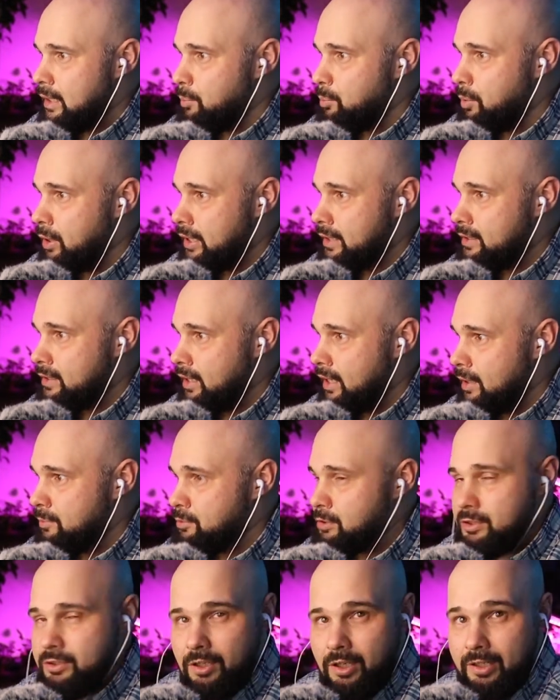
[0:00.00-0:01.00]
but I'm
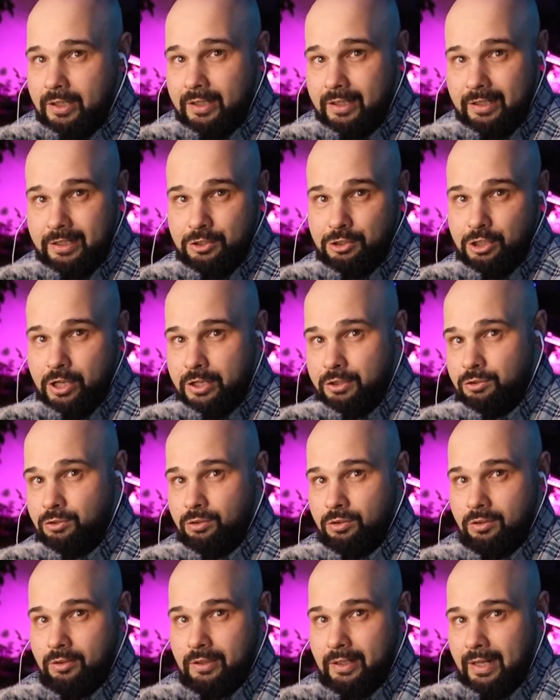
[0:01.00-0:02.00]
just talking in
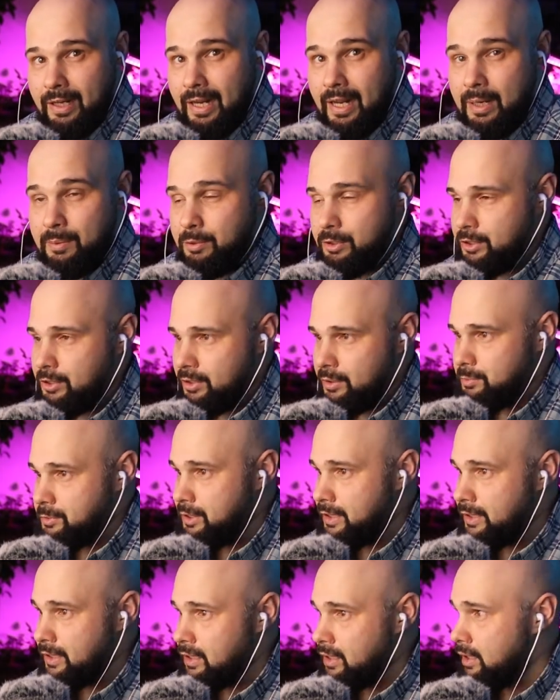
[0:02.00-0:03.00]
general glamour terms
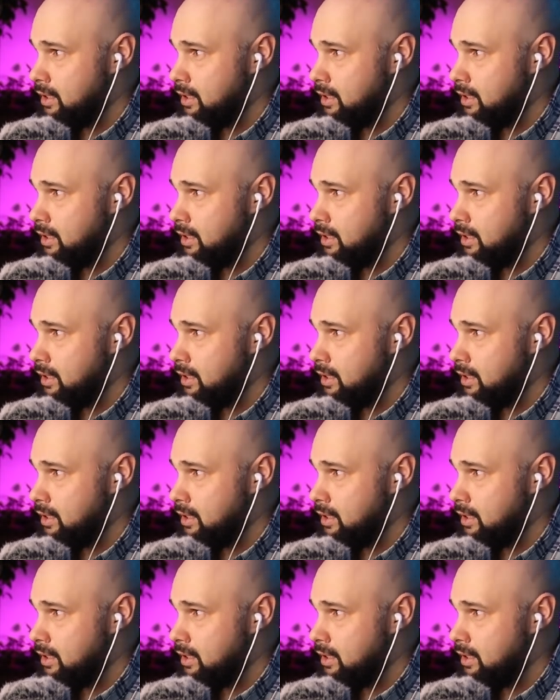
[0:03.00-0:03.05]
here.